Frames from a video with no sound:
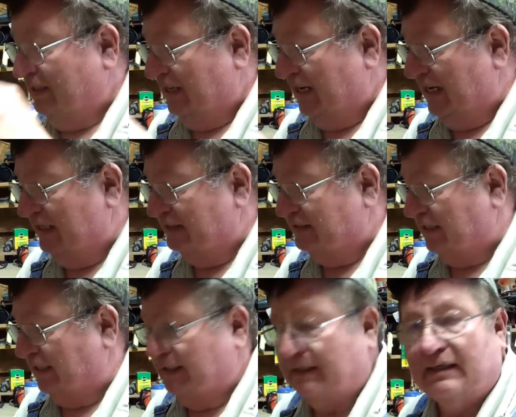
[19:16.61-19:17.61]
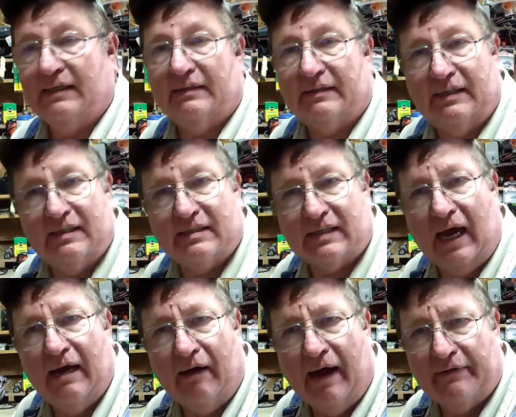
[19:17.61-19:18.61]
is uh, this
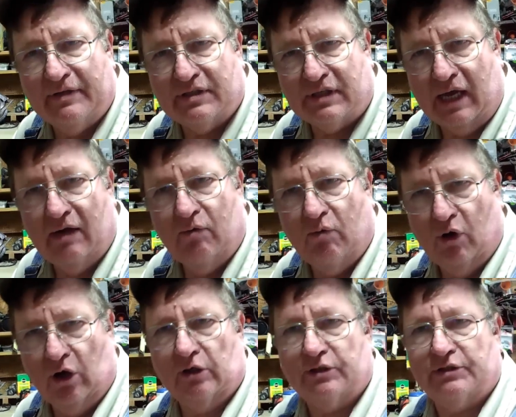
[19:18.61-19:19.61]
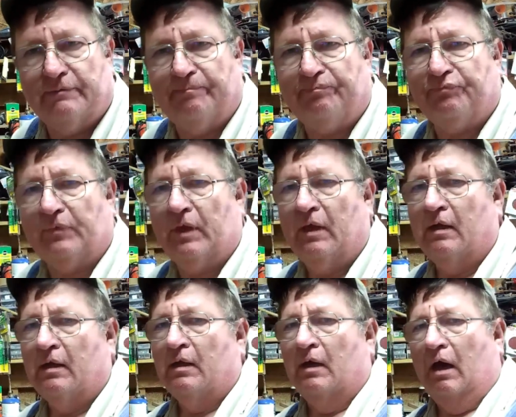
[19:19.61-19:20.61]
scale, how this scale works.
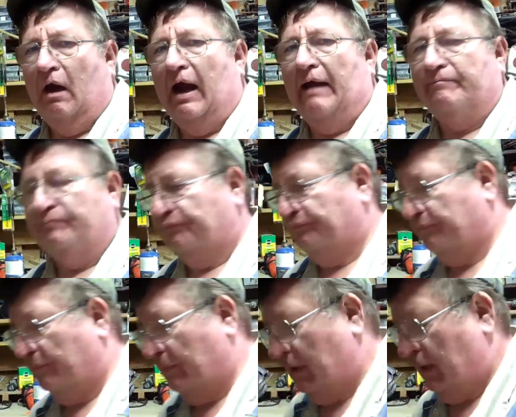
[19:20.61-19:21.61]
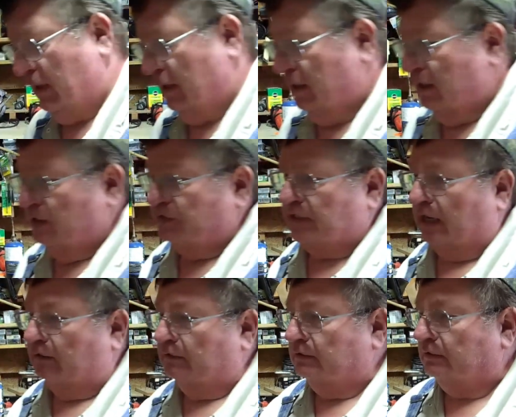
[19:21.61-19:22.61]
Alright,
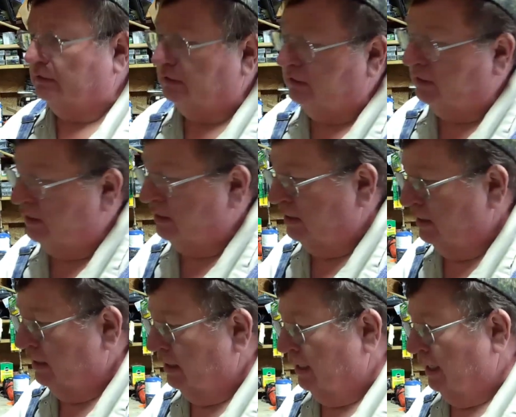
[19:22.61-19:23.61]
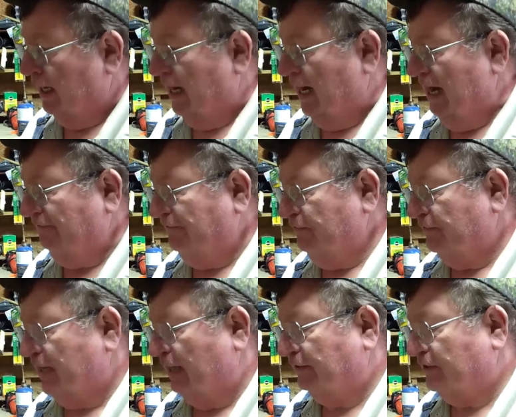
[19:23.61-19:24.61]
so if you've
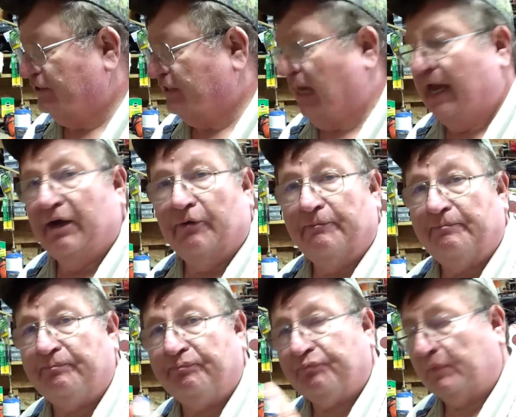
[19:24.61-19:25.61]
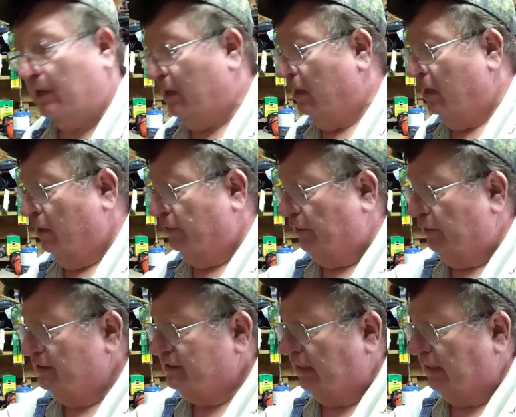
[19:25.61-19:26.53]
got the scale, there is a